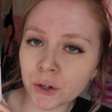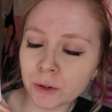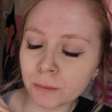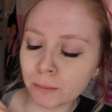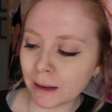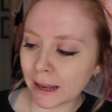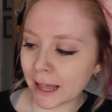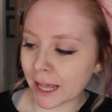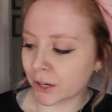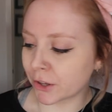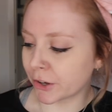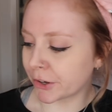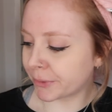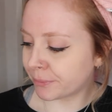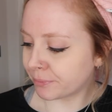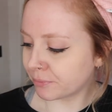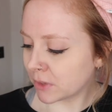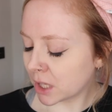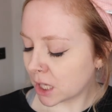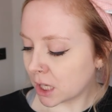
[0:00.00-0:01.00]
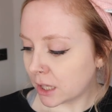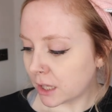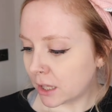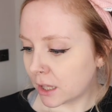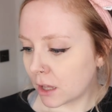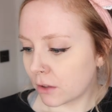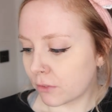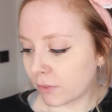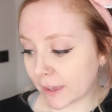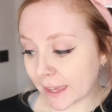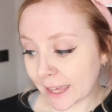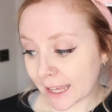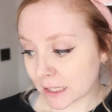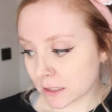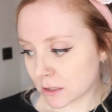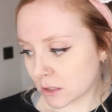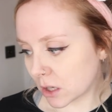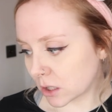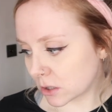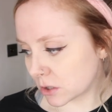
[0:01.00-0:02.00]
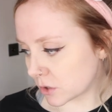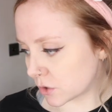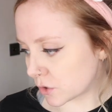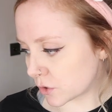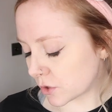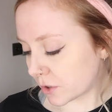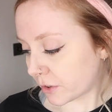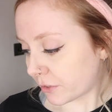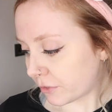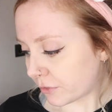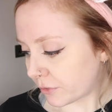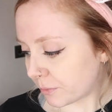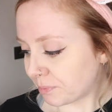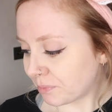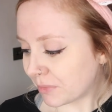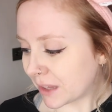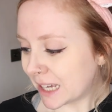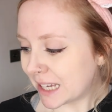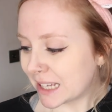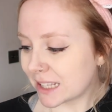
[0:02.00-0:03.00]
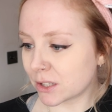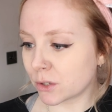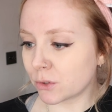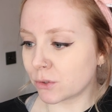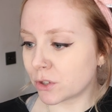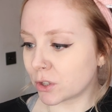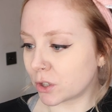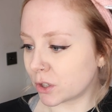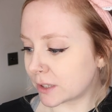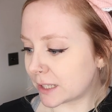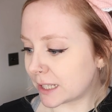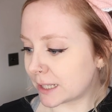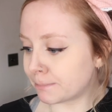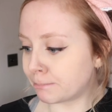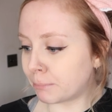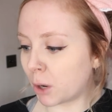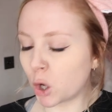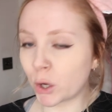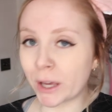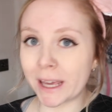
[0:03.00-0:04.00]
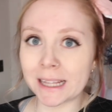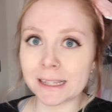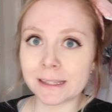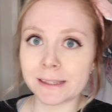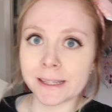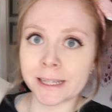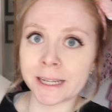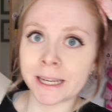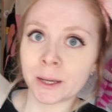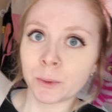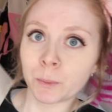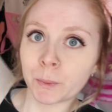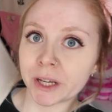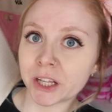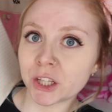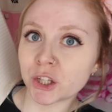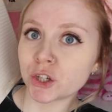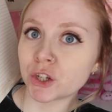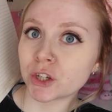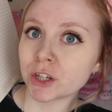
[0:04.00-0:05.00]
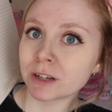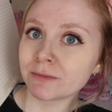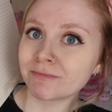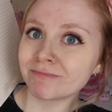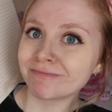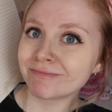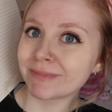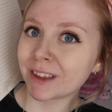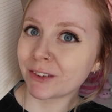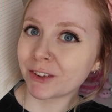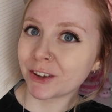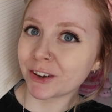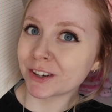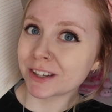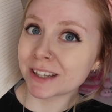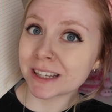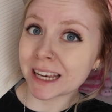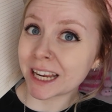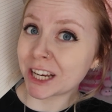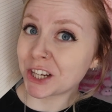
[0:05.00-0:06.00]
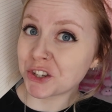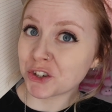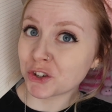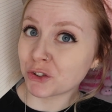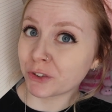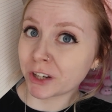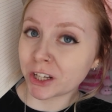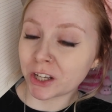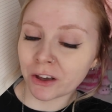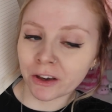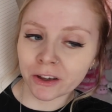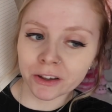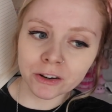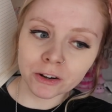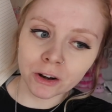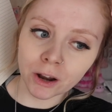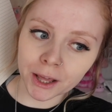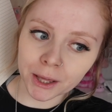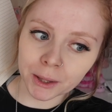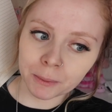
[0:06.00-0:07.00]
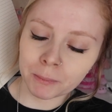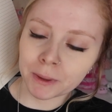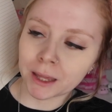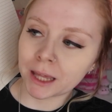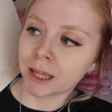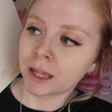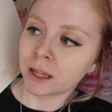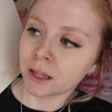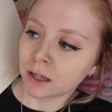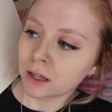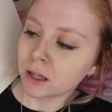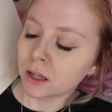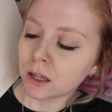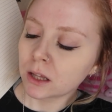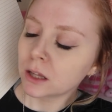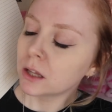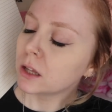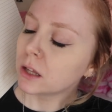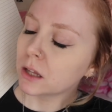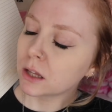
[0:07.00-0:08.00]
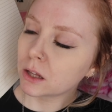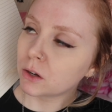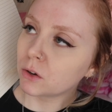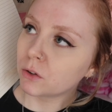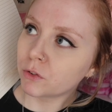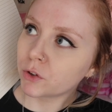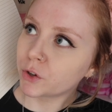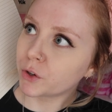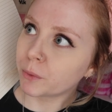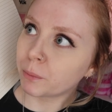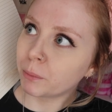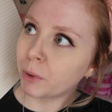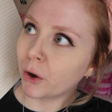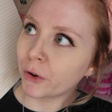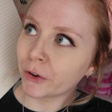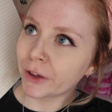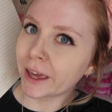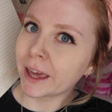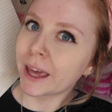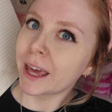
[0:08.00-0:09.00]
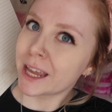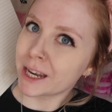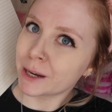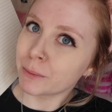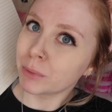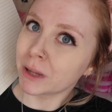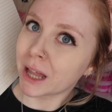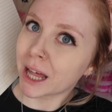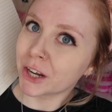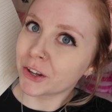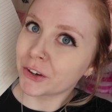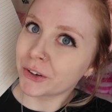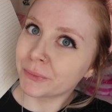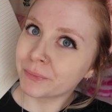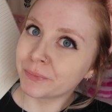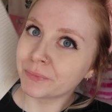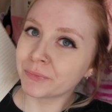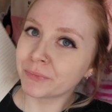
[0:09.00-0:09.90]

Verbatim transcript: good planner for Kickstarter stuff. It's also got these pockets in it which if you're a stationary nerd like me You'll love a good pocket in a planner.